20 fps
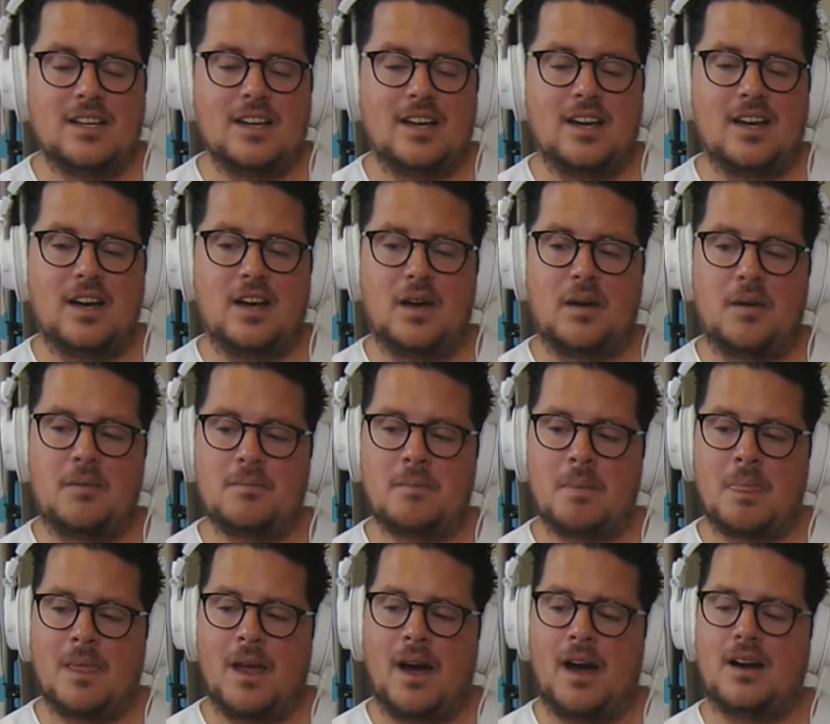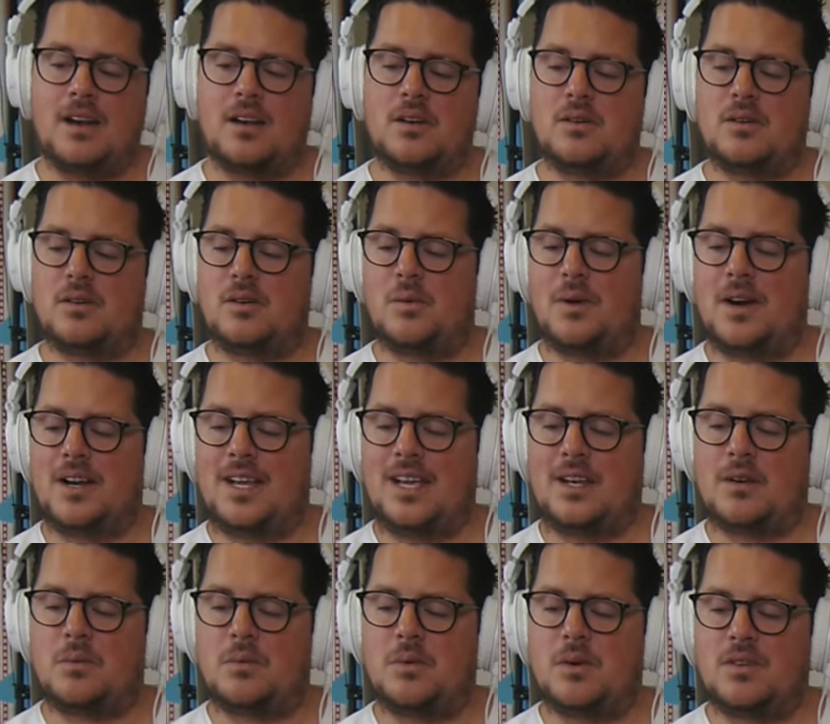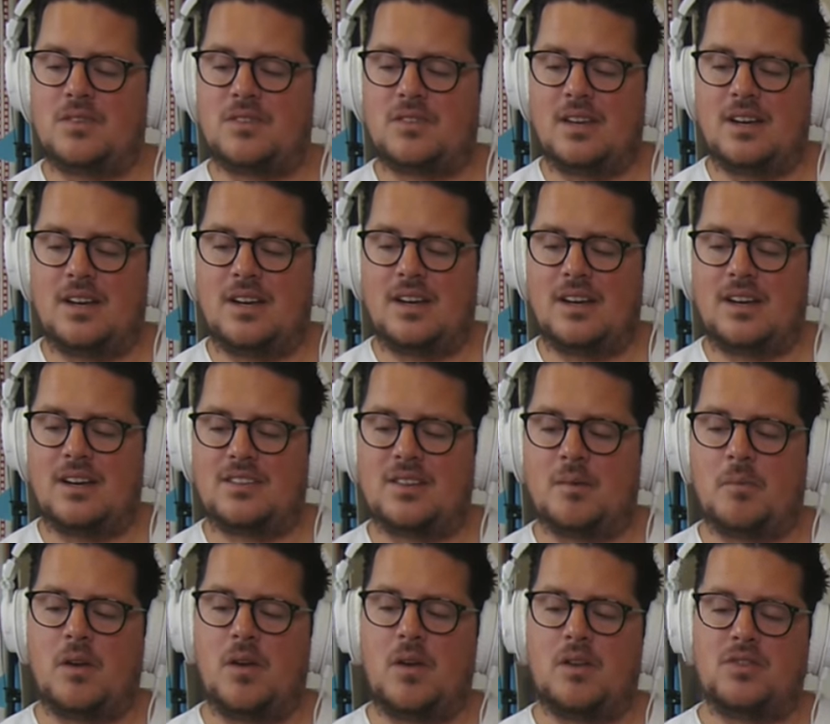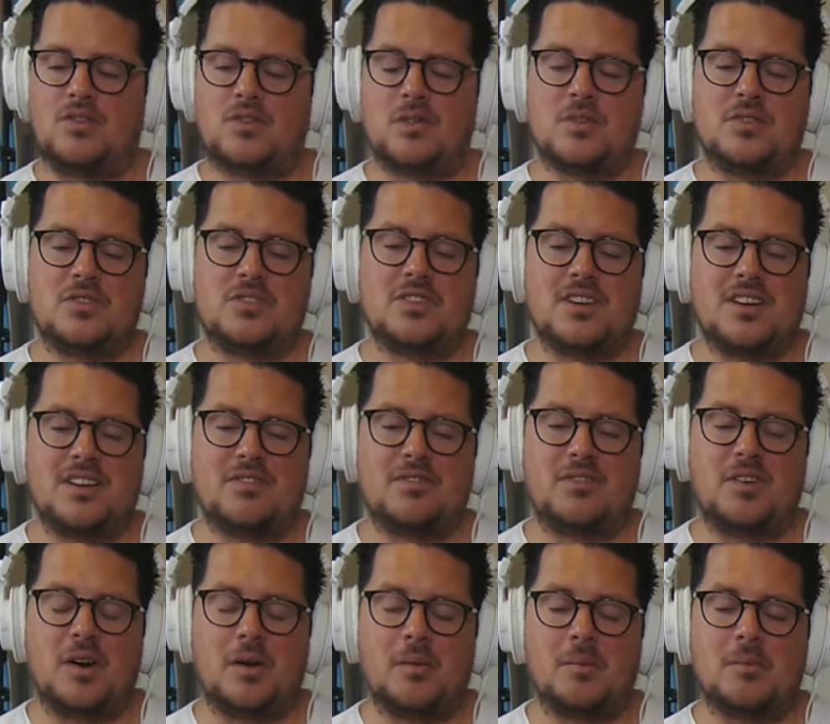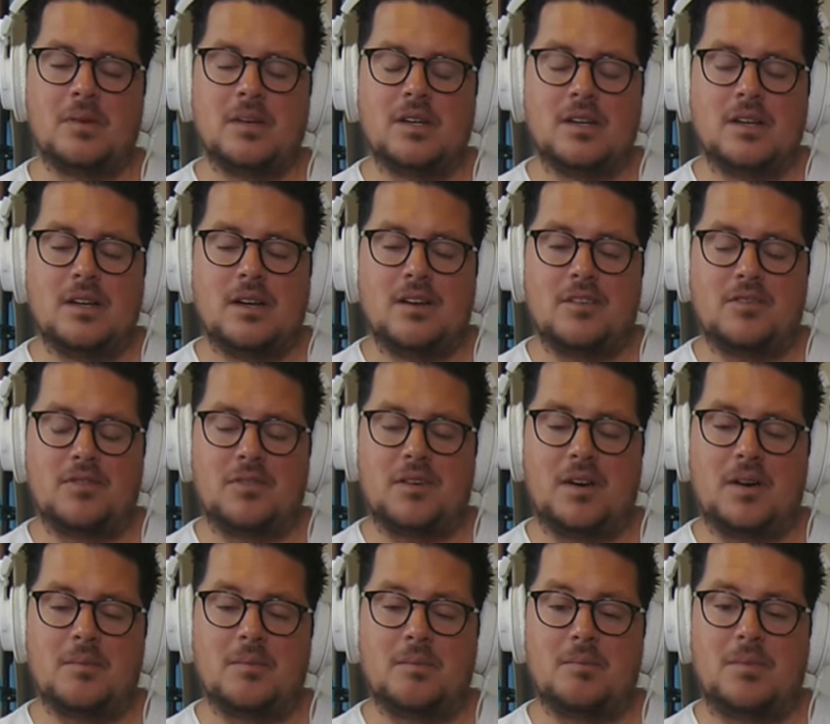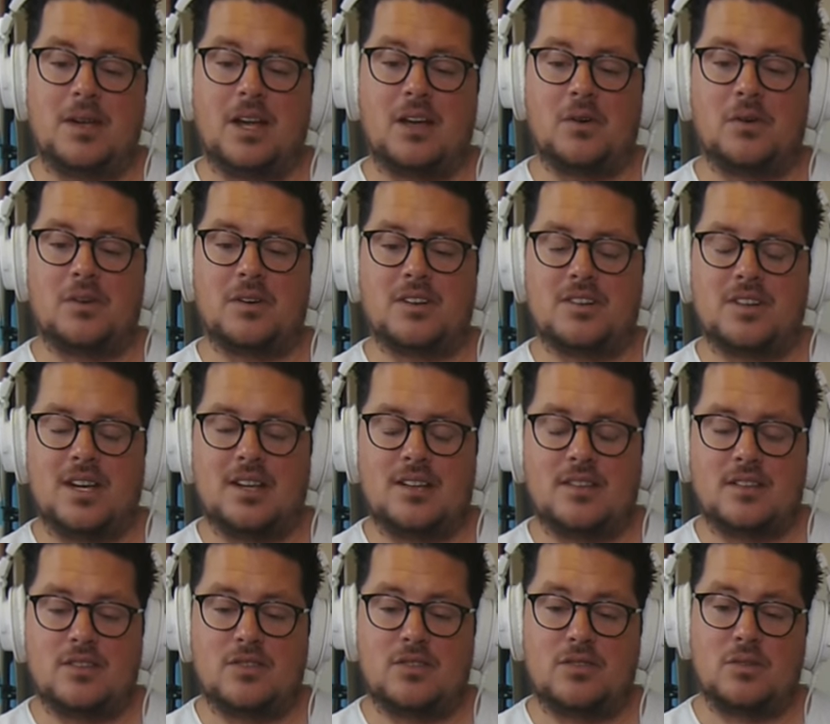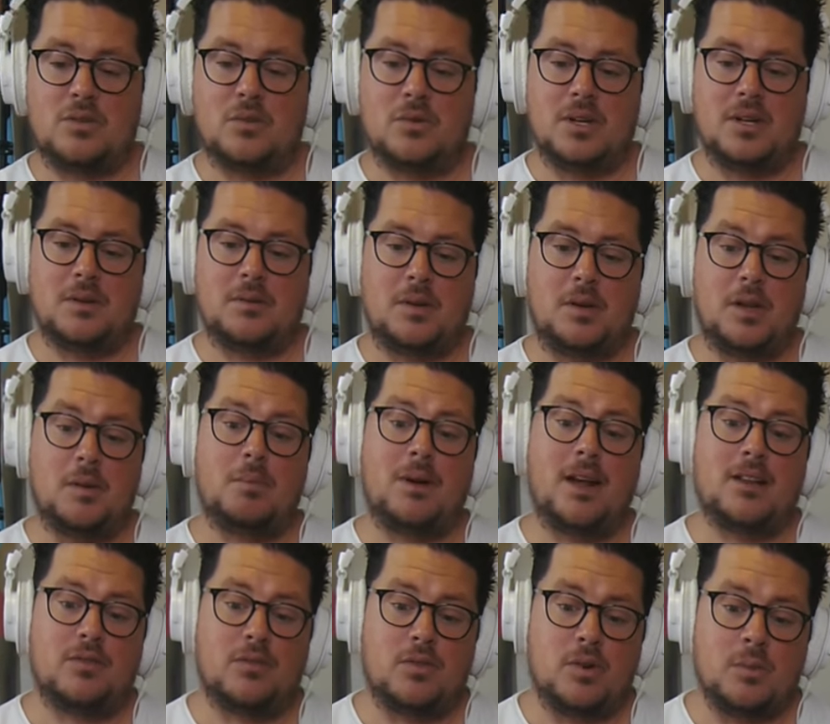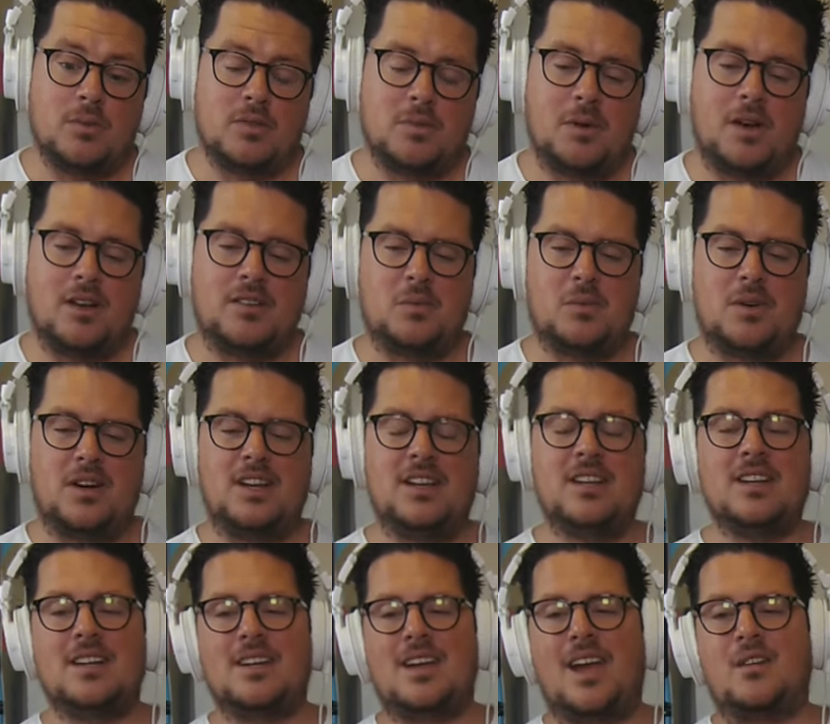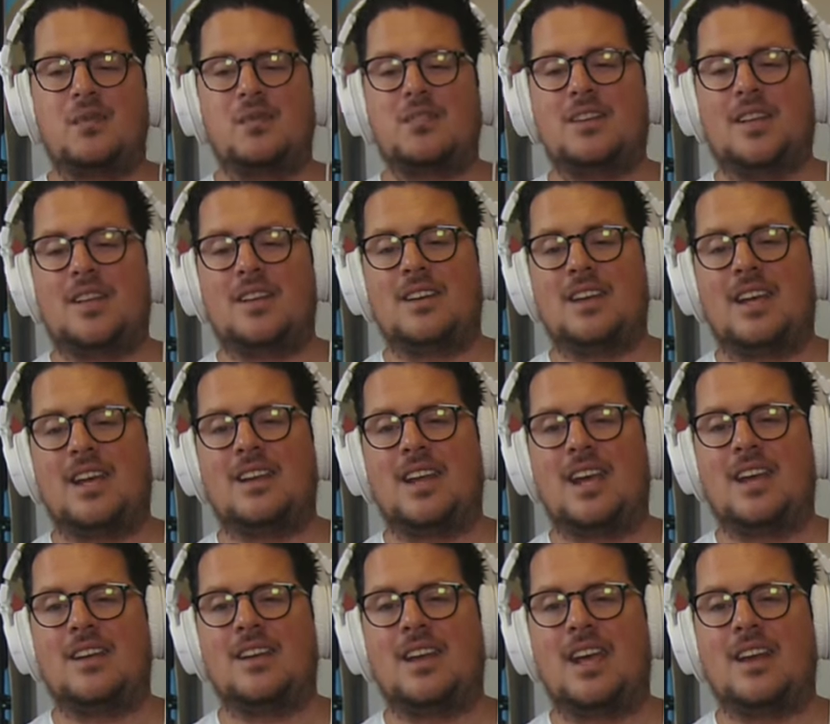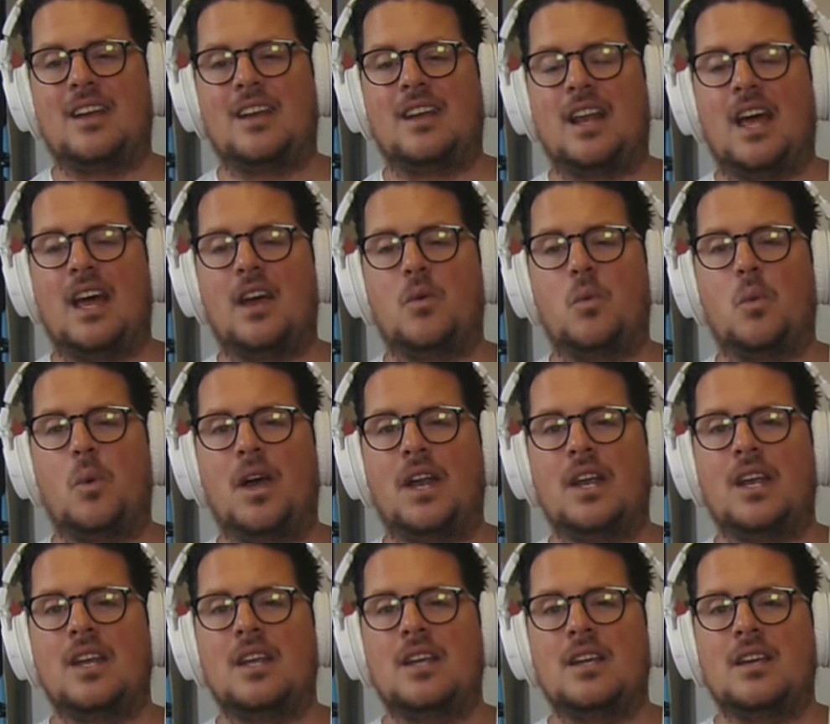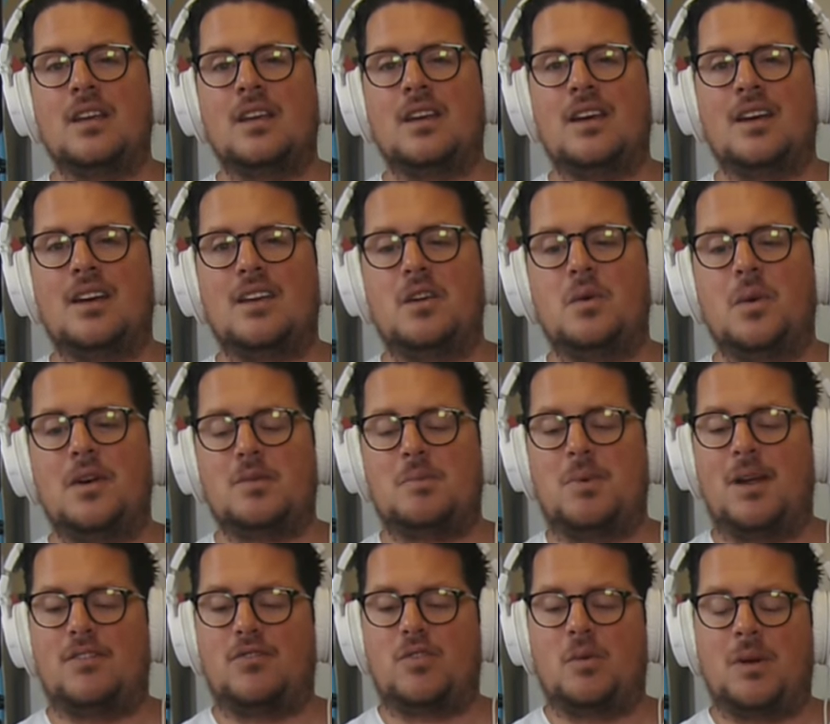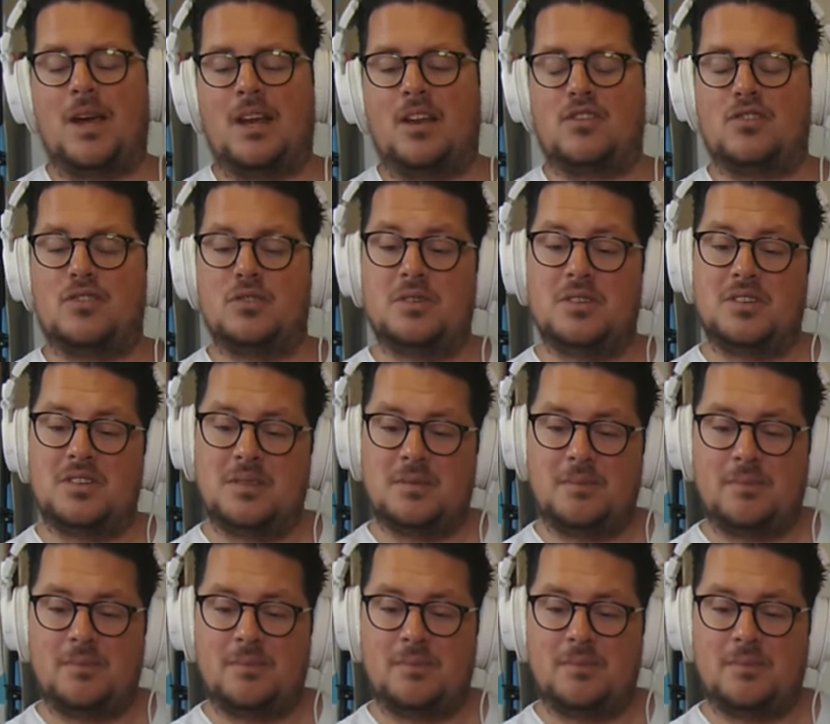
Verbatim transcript: Um, are there already in the world some lawsuits from from big organizations to the platforms? Because I'm really interested in in in, in like when a U.S. platform getting sued